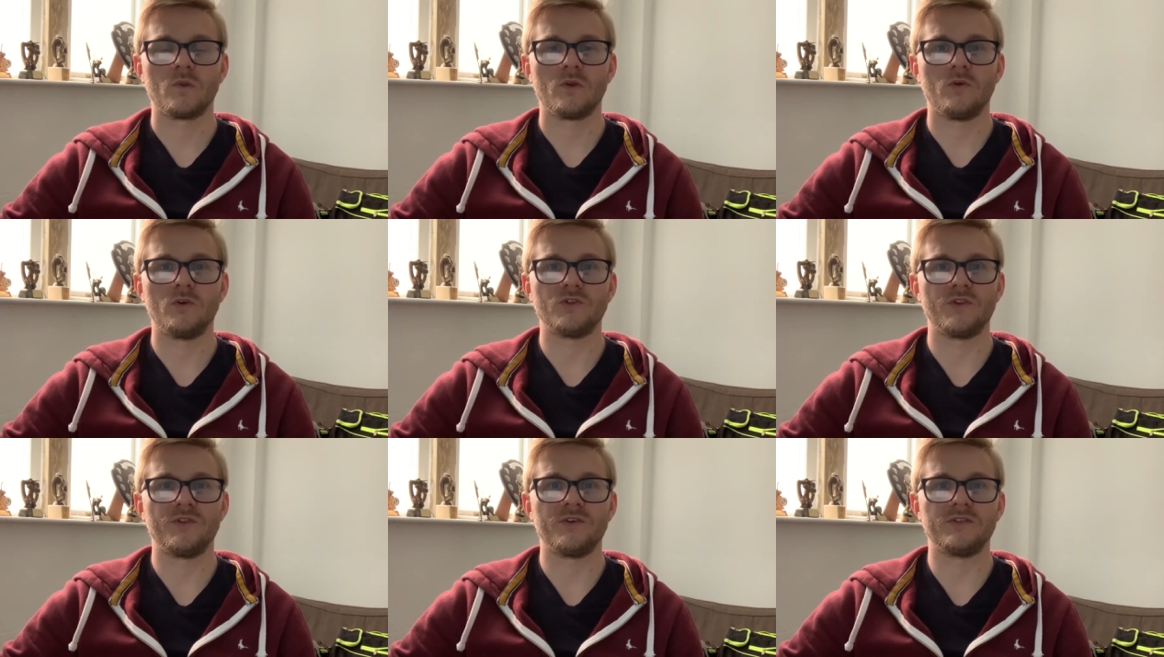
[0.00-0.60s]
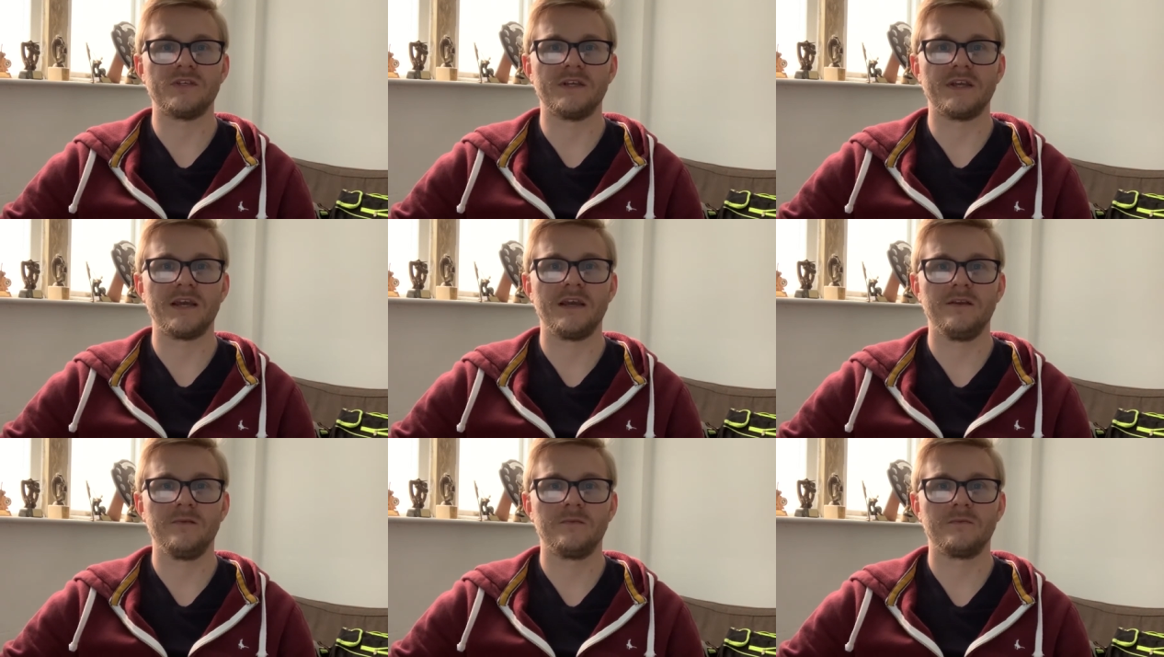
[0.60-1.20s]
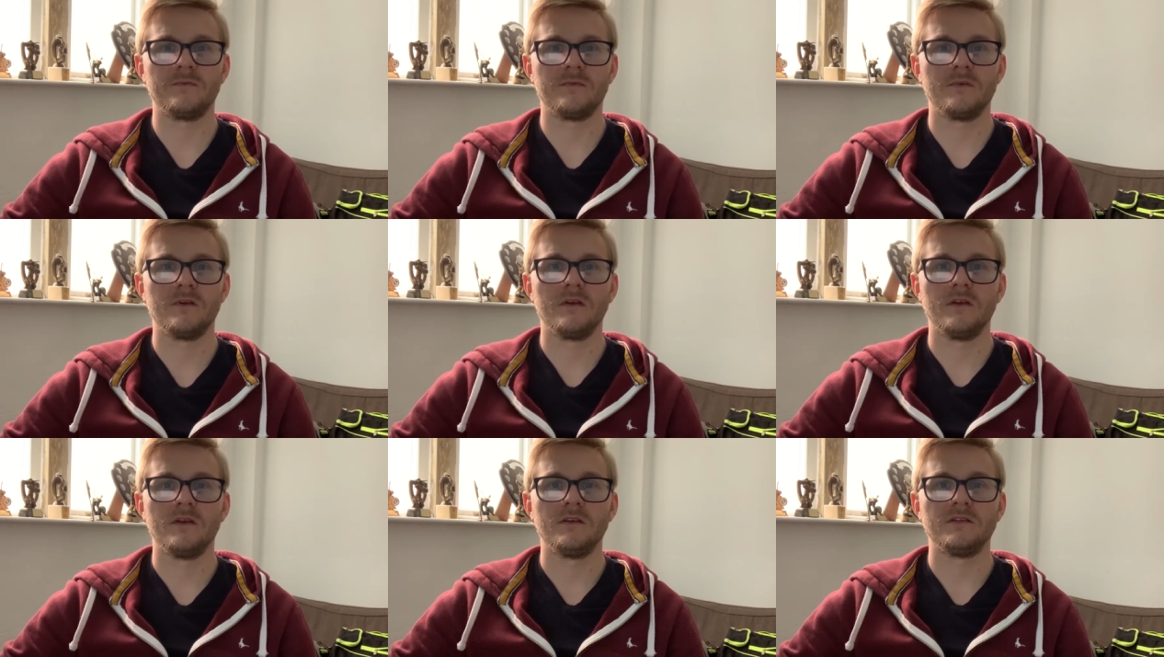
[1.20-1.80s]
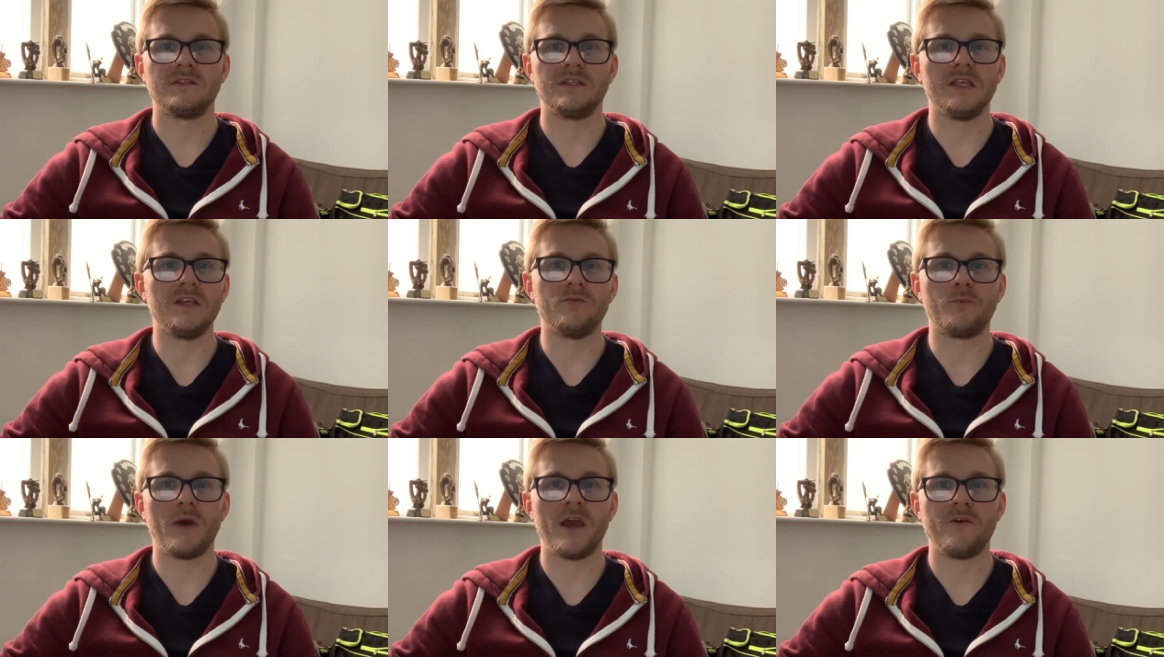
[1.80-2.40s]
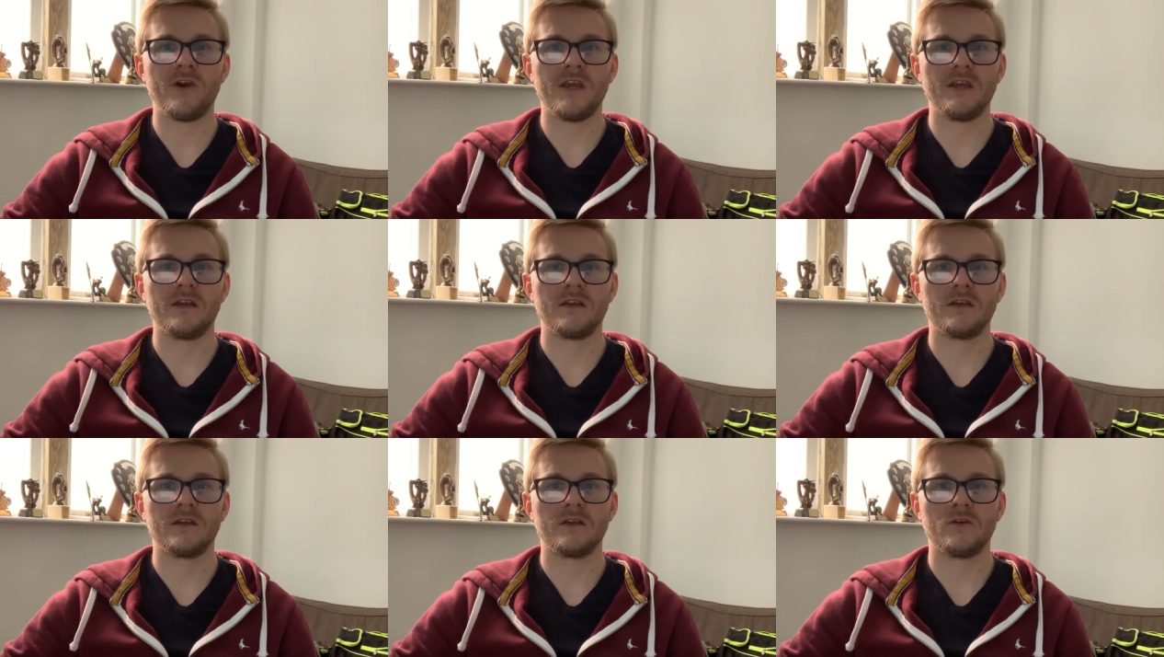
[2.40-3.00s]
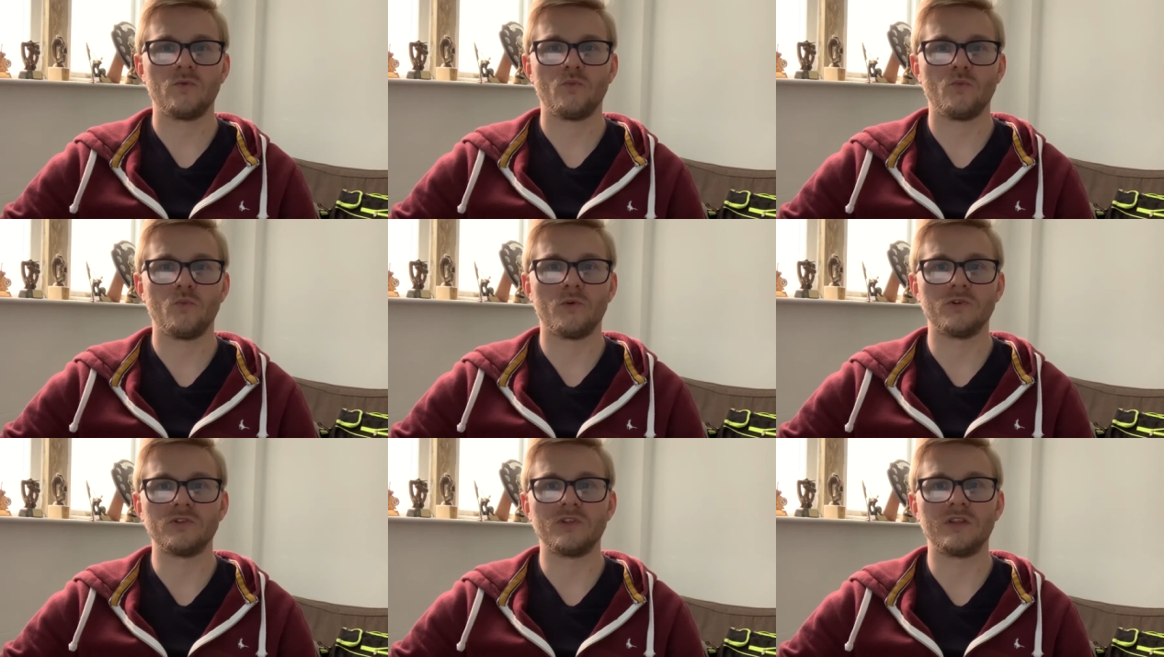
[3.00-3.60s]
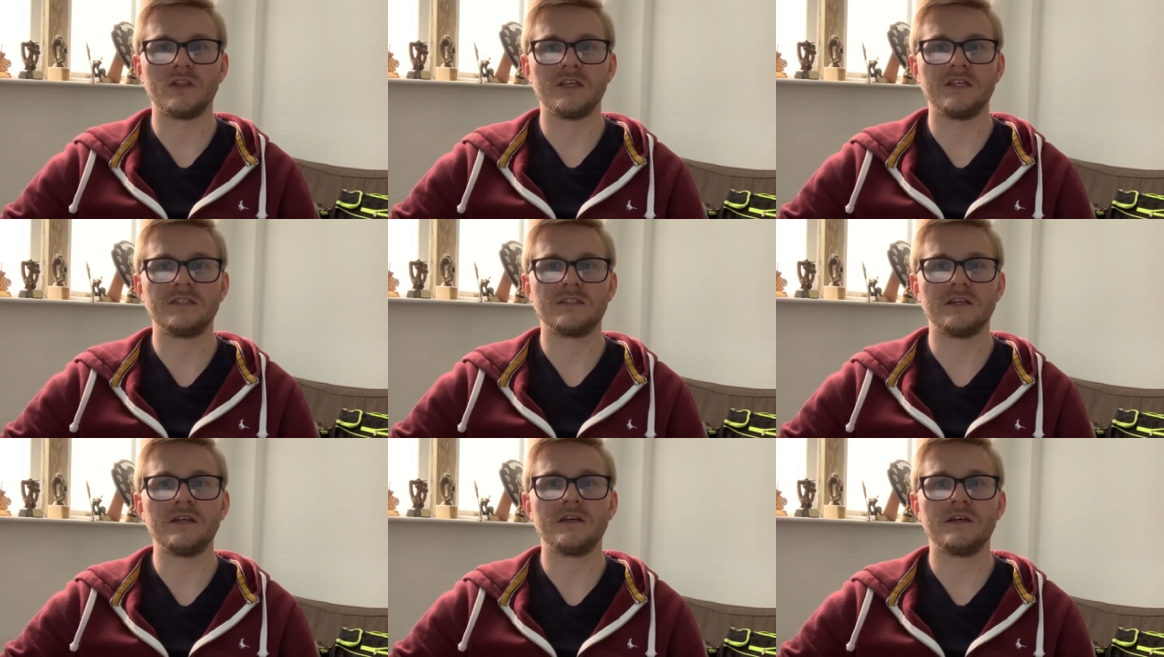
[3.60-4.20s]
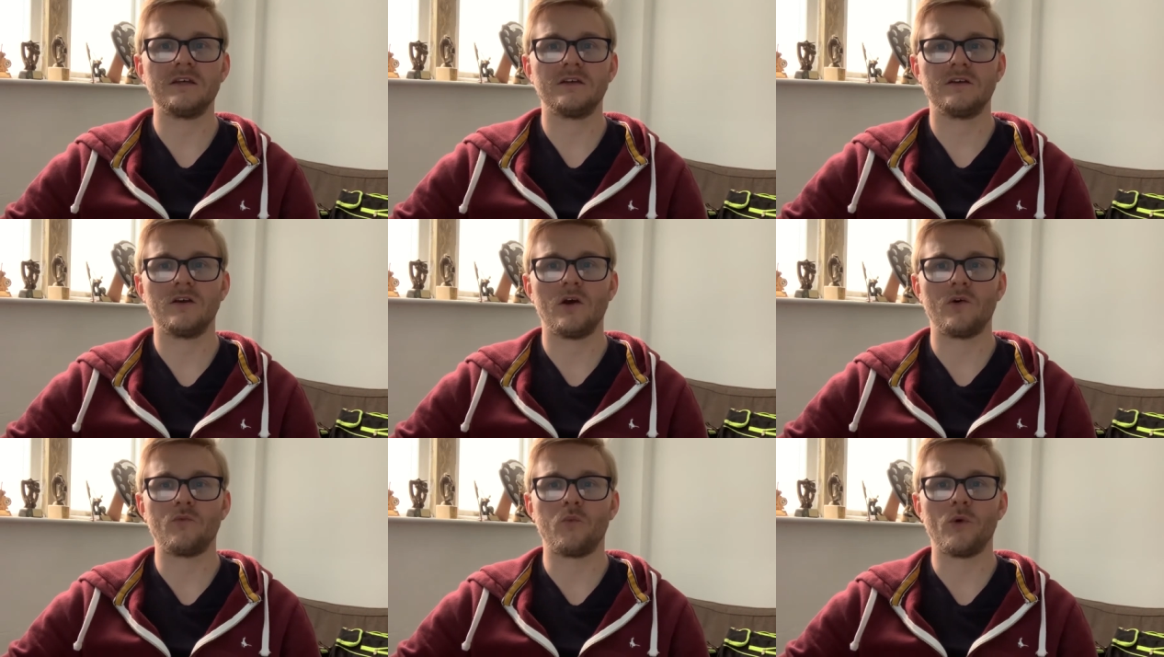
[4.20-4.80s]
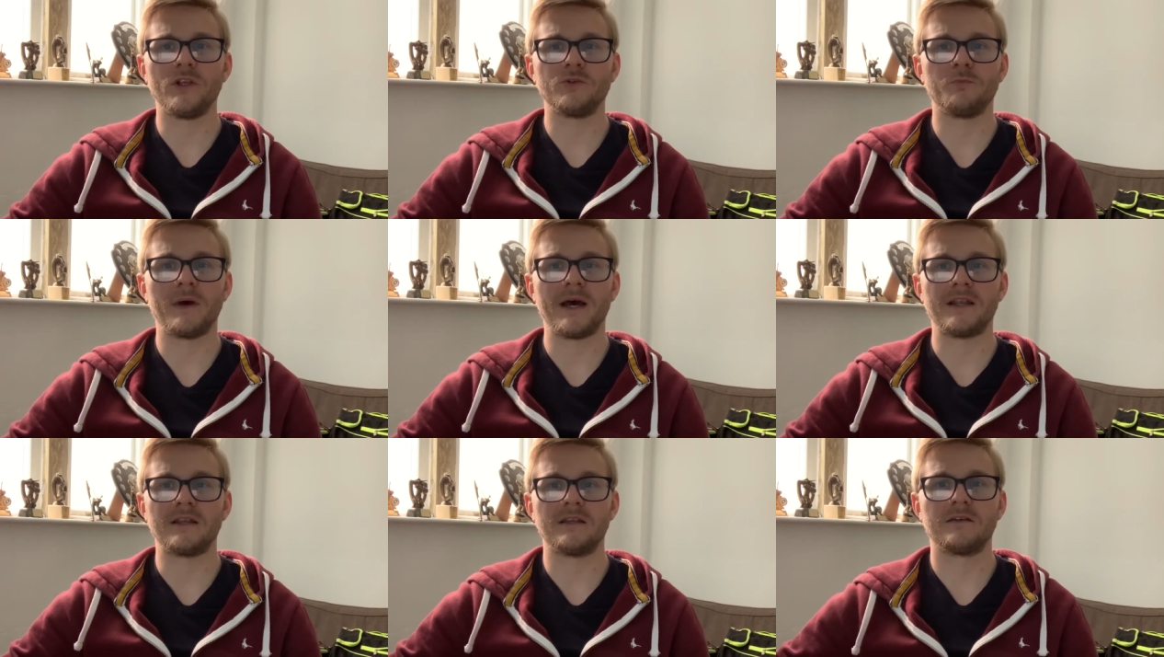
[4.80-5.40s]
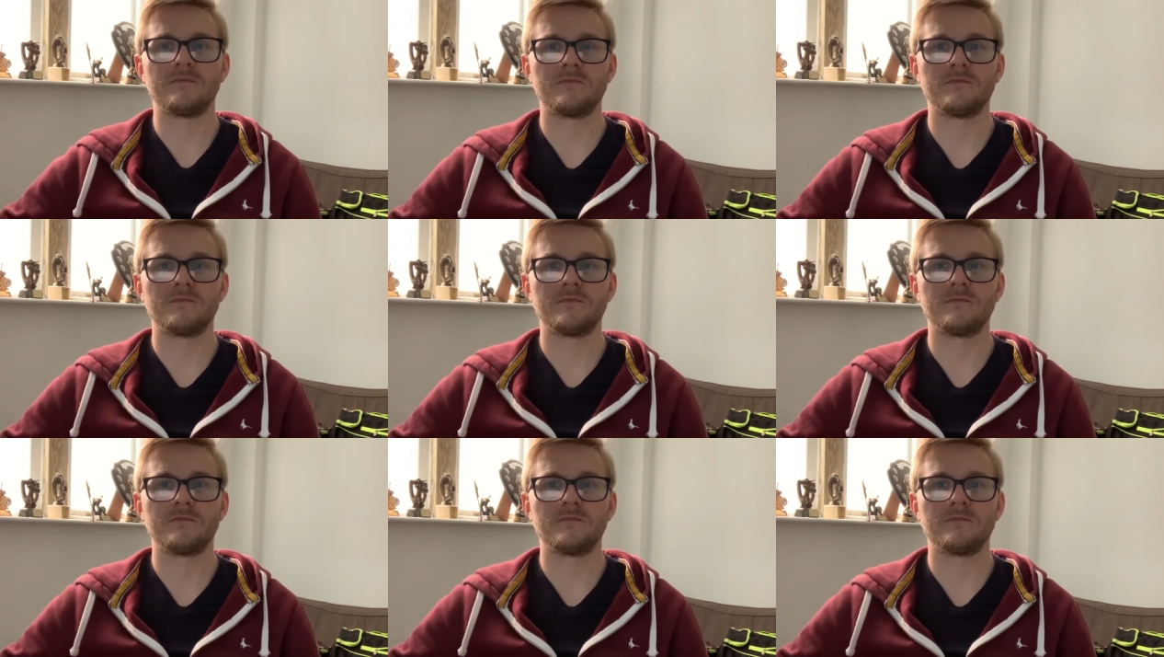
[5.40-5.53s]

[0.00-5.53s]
Question 30 again. Steve Perry was the lead singer of which band?